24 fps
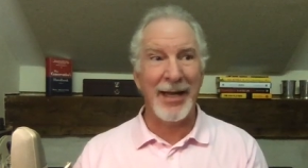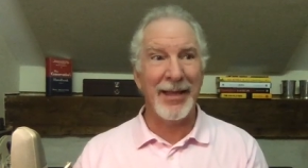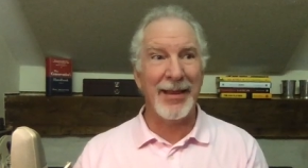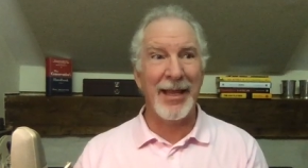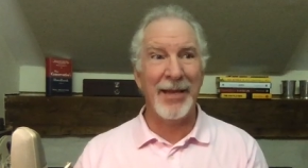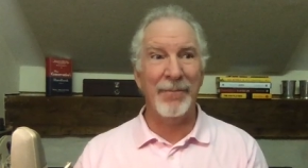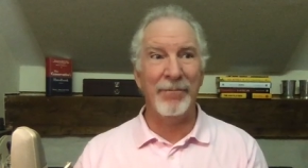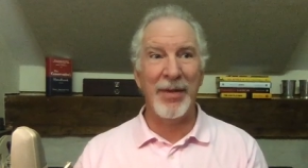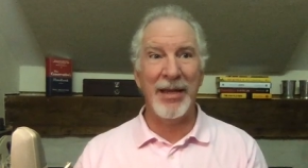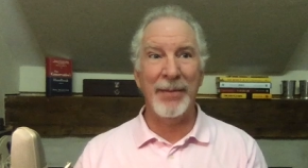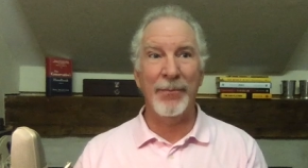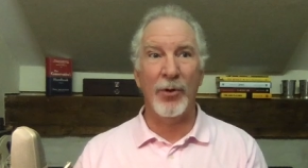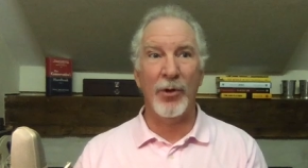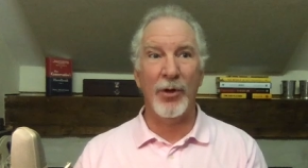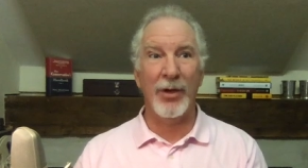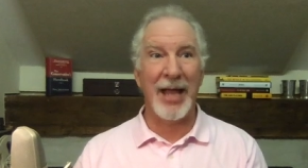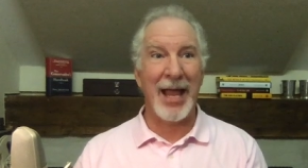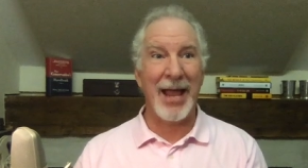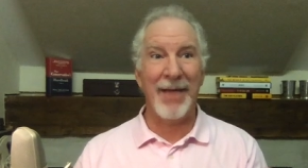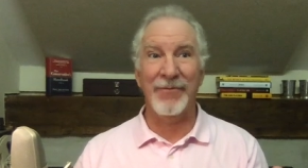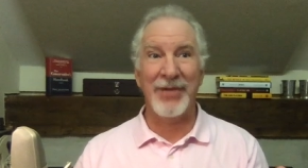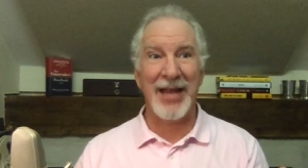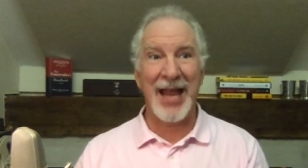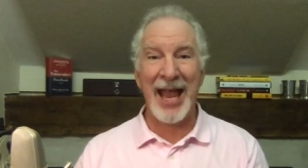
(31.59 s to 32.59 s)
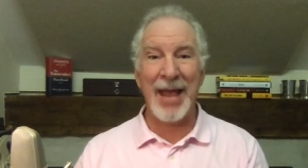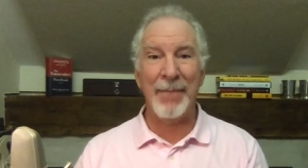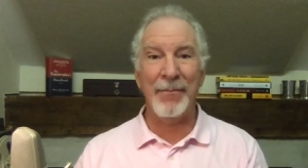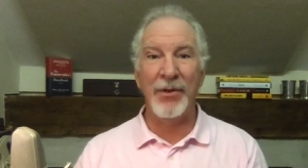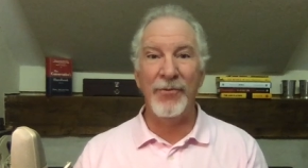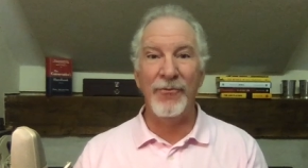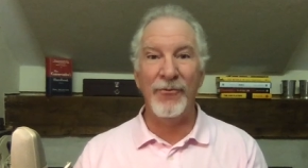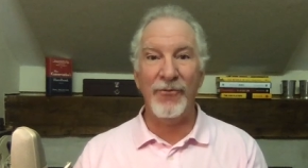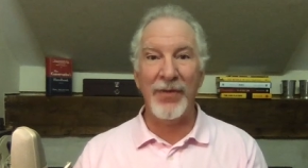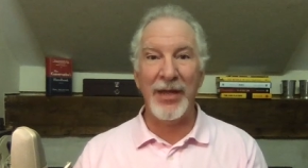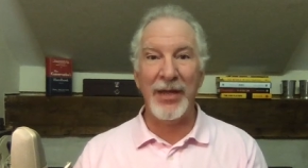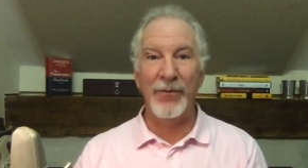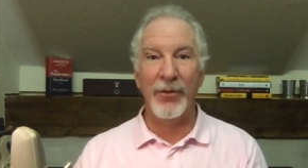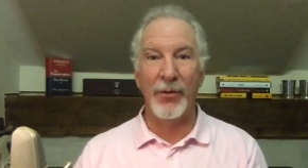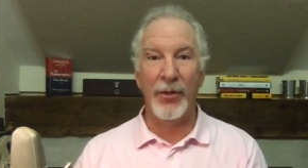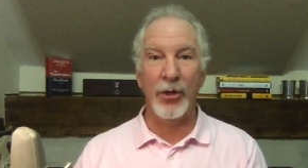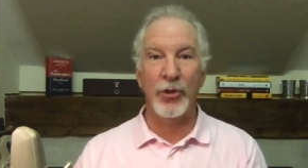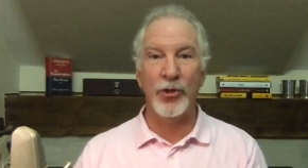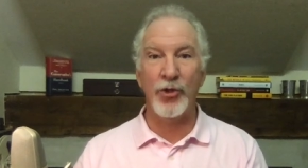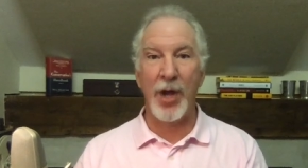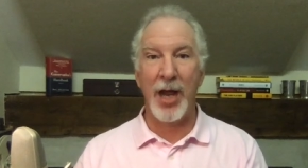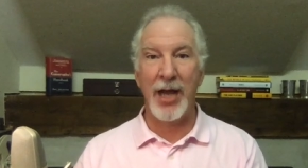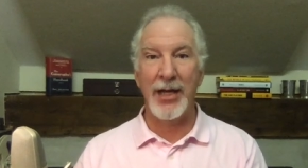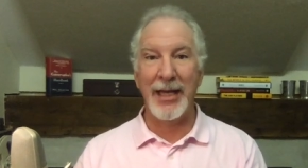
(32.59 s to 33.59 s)
I think people are, have cabin fever.
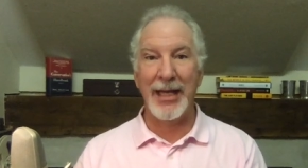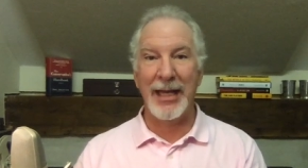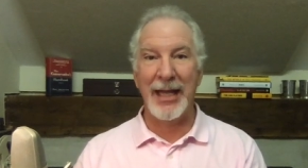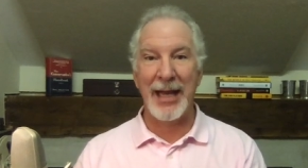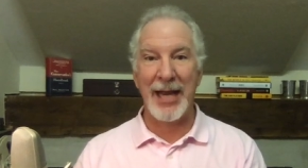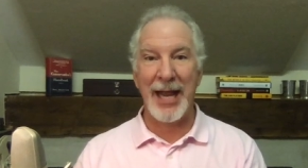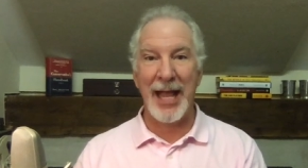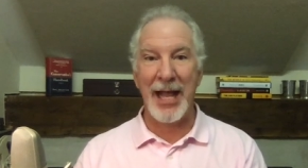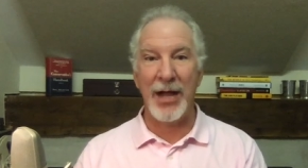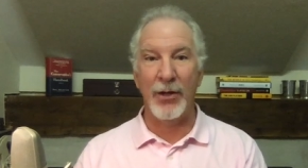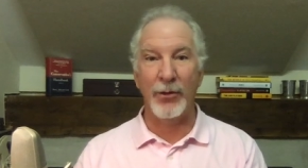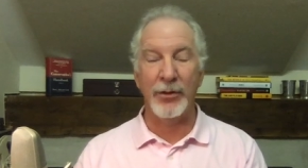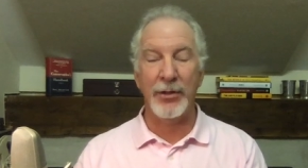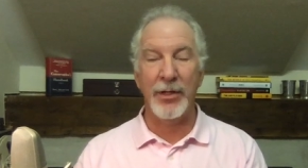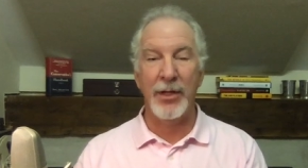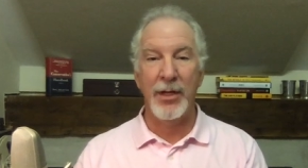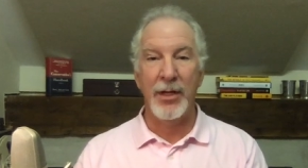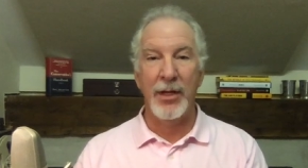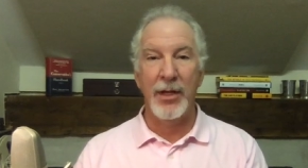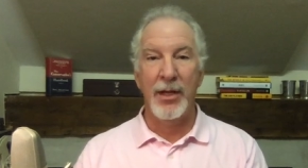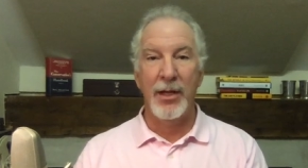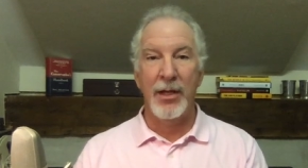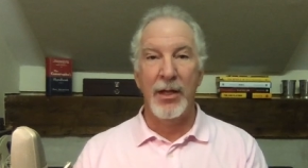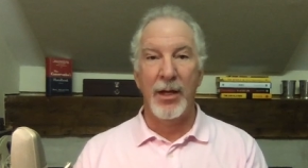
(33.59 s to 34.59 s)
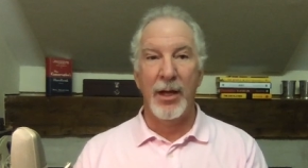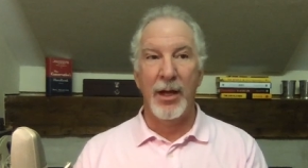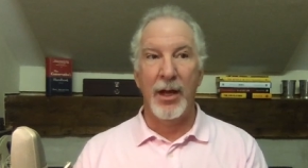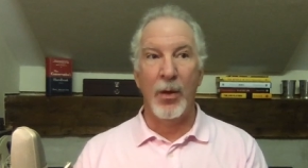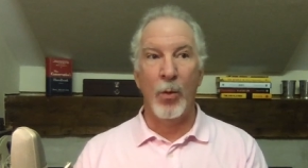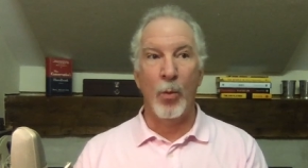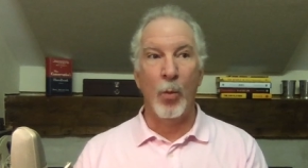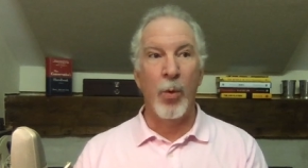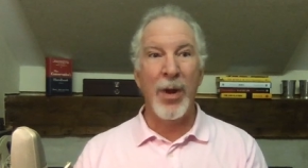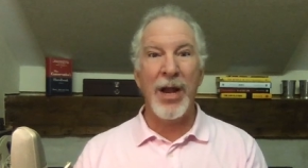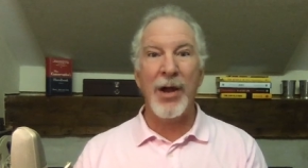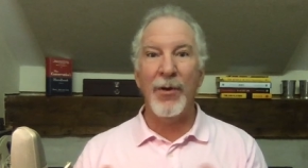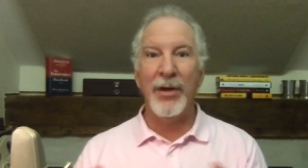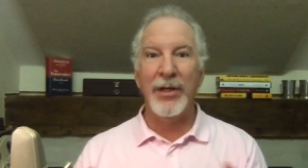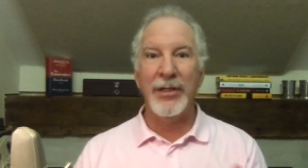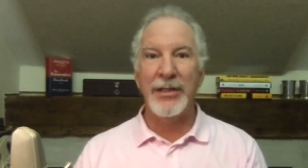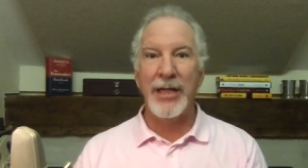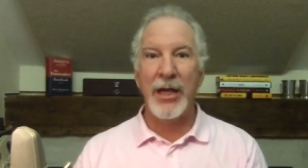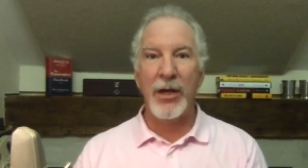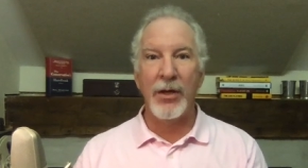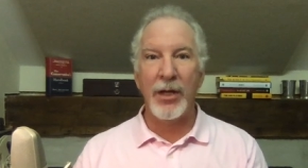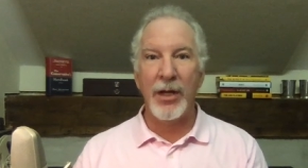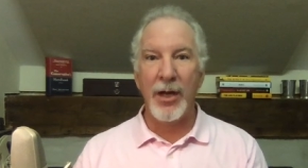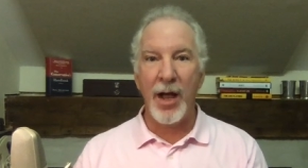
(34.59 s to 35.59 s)
They're trying to get out uh, where
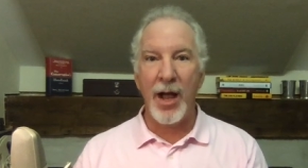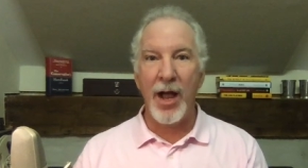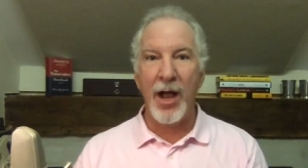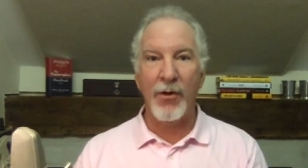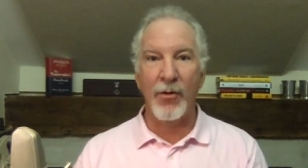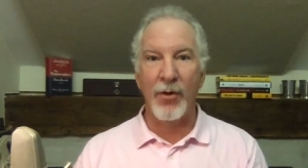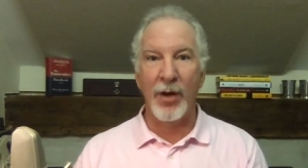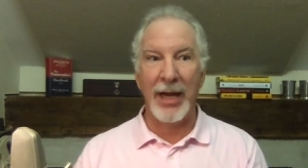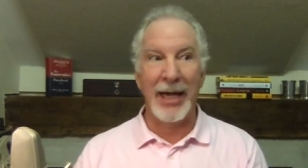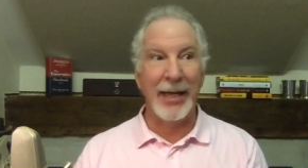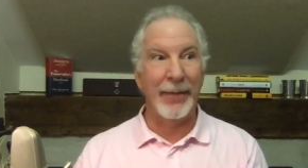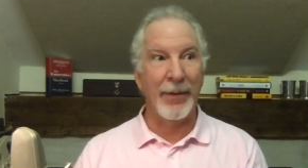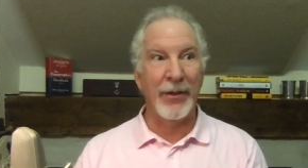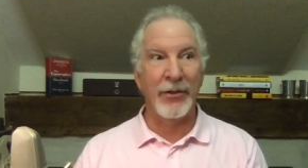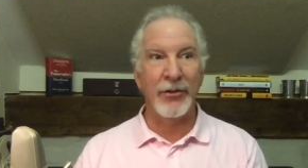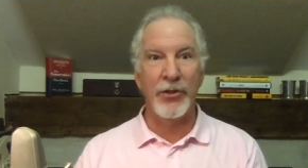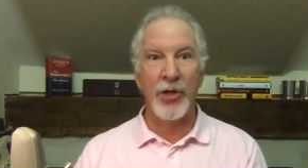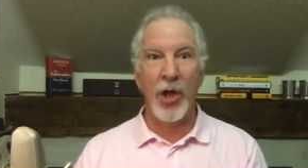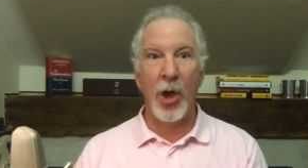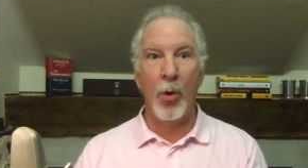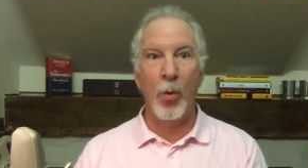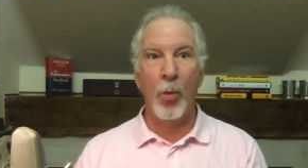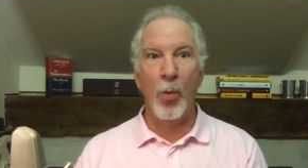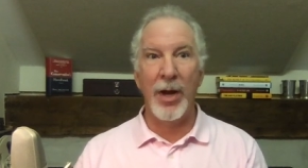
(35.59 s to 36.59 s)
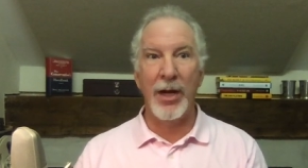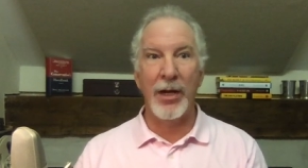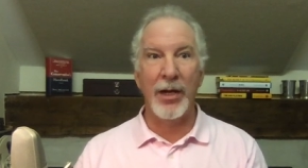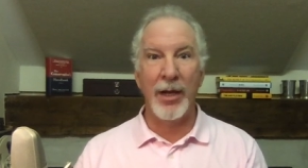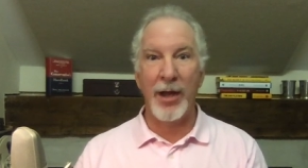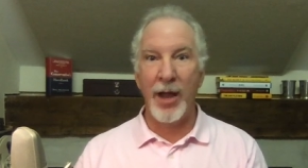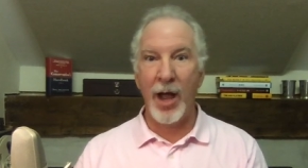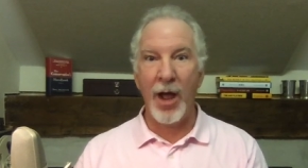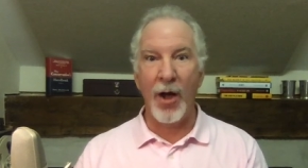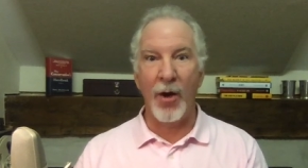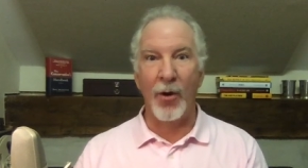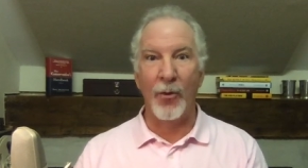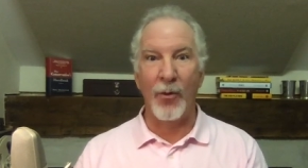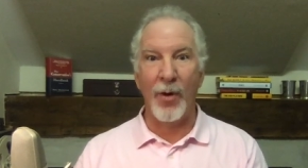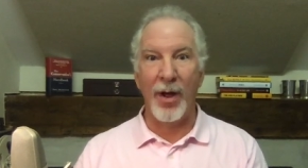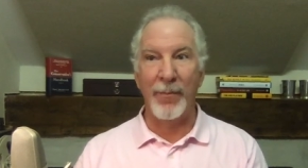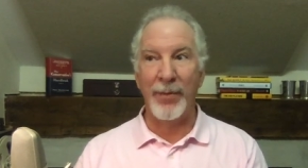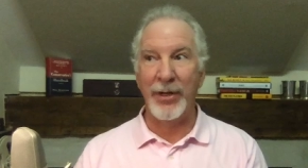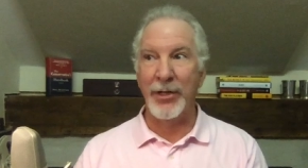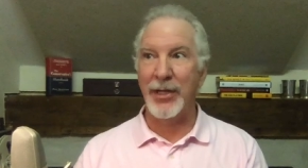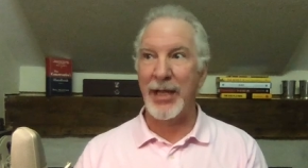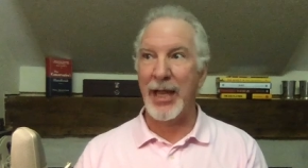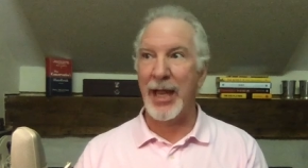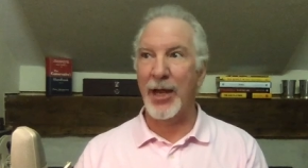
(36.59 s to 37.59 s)
is there to congregate? There's nowhere to go. I
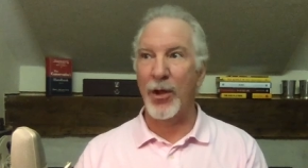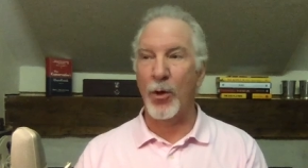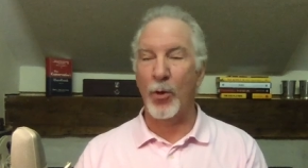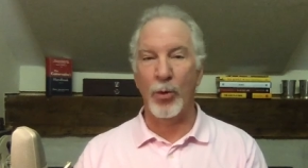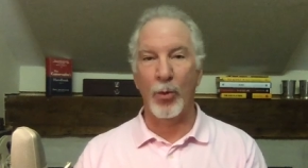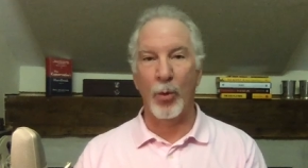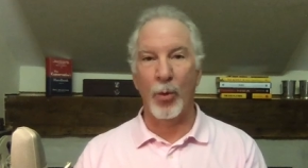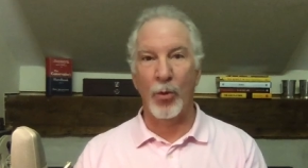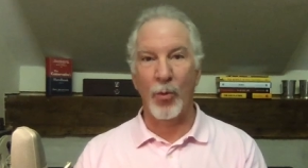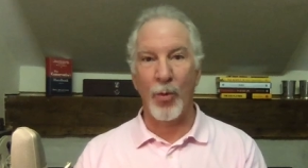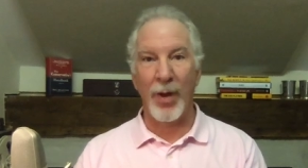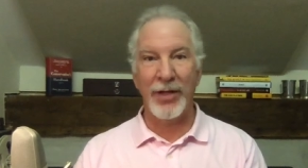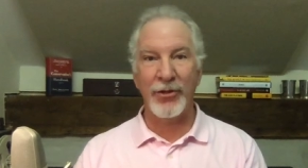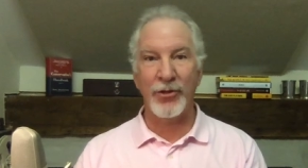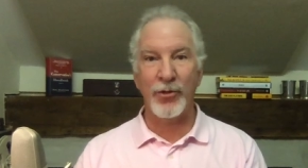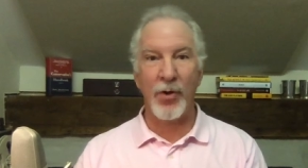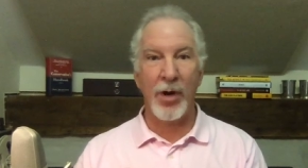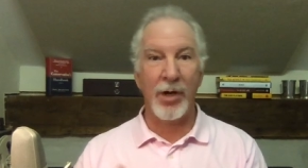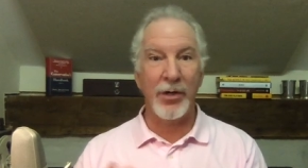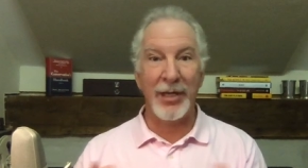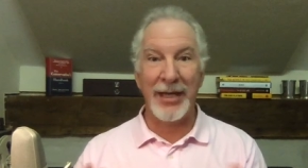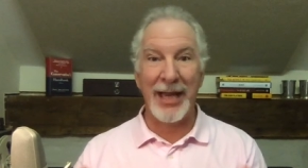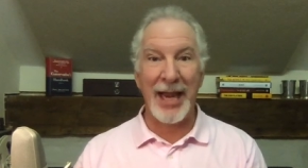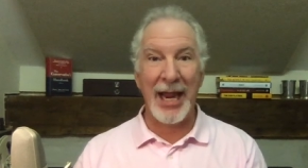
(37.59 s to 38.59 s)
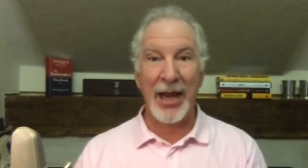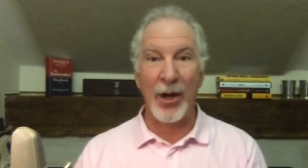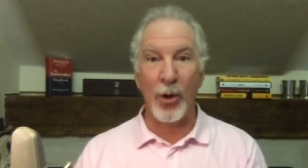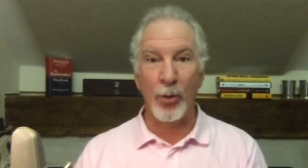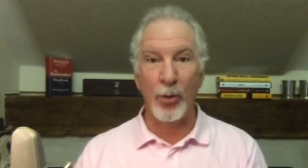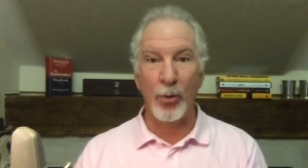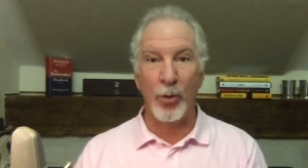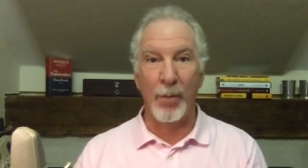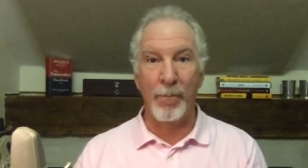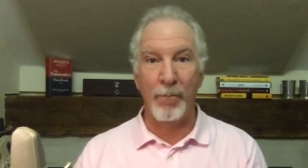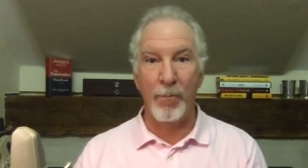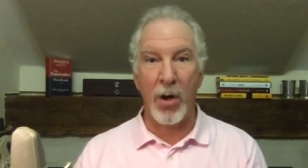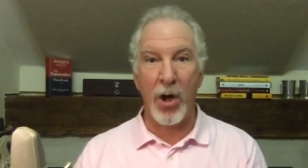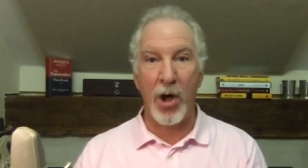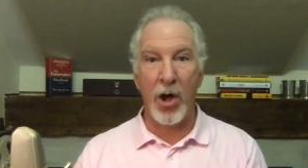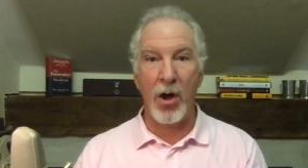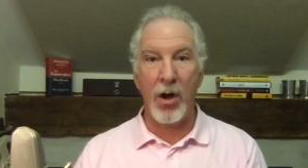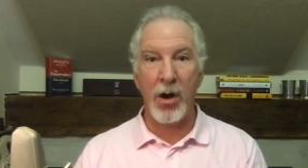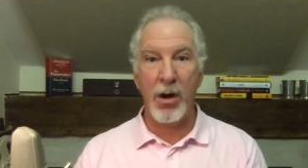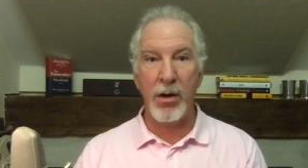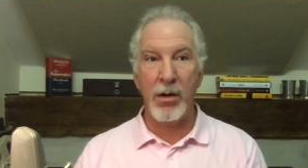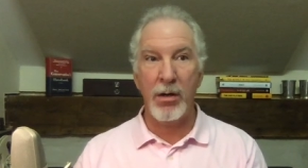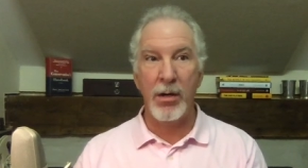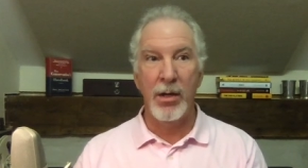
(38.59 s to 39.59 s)
mean, you can't go to a restaurant, you can't go to a
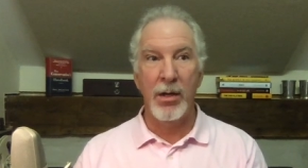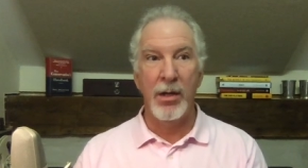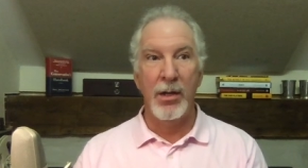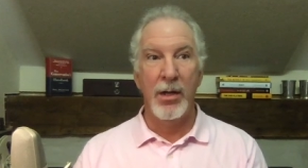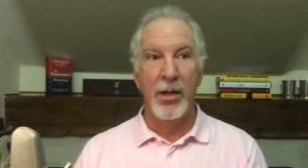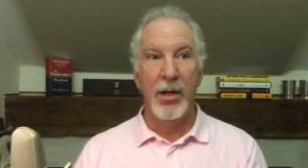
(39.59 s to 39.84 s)
bar.